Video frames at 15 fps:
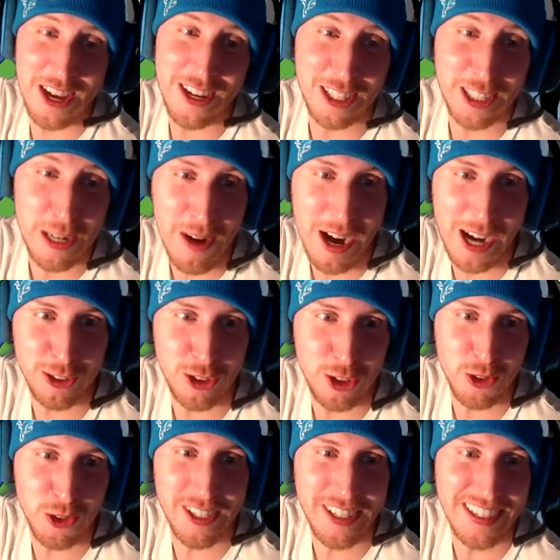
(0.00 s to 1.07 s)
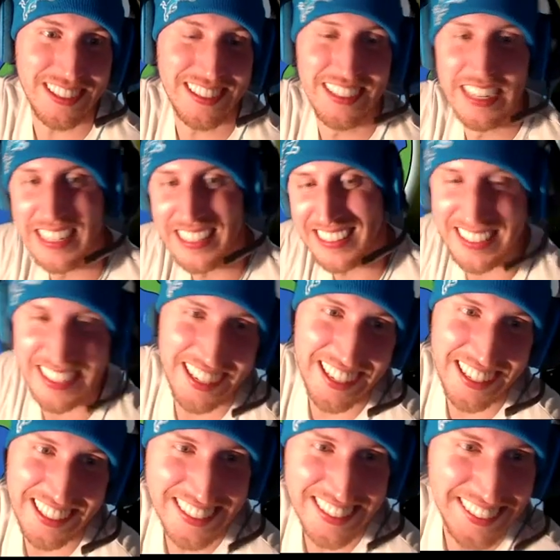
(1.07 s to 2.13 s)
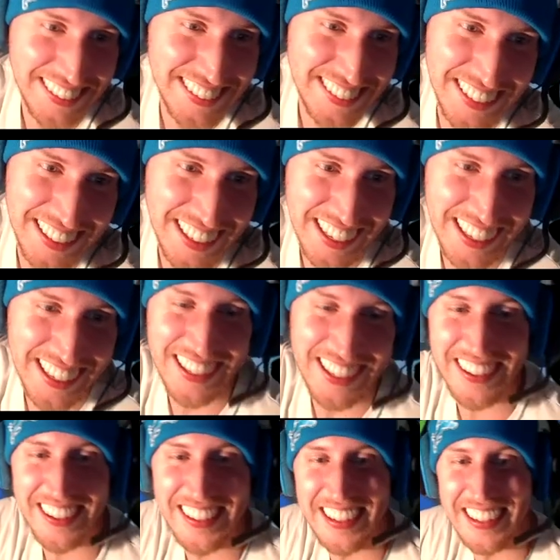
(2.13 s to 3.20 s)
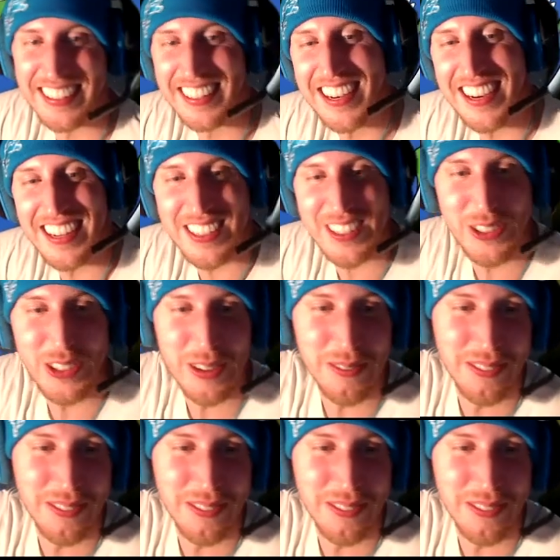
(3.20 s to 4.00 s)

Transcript: Come on, Julian. Da-da-da-da, you know, and then cut to